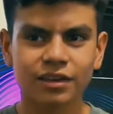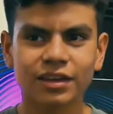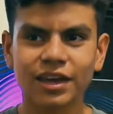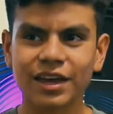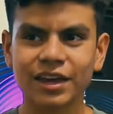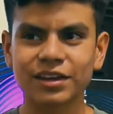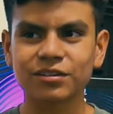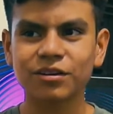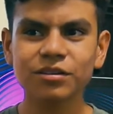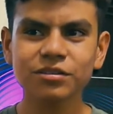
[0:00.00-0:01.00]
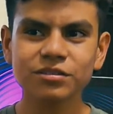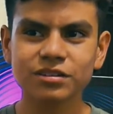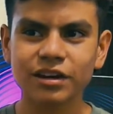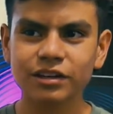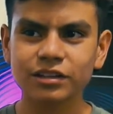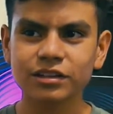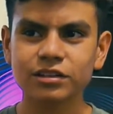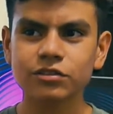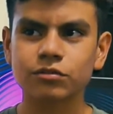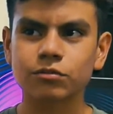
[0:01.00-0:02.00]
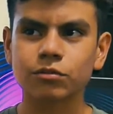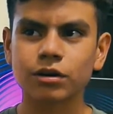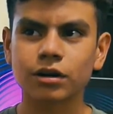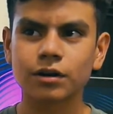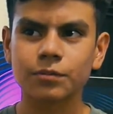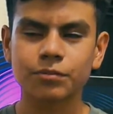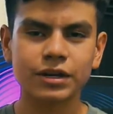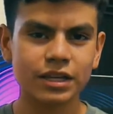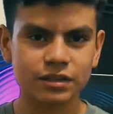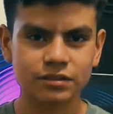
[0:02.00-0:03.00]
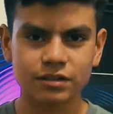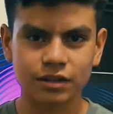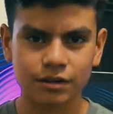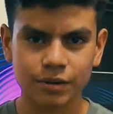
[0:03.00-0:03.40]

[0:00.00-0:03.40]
And all those characters were pretty easy to come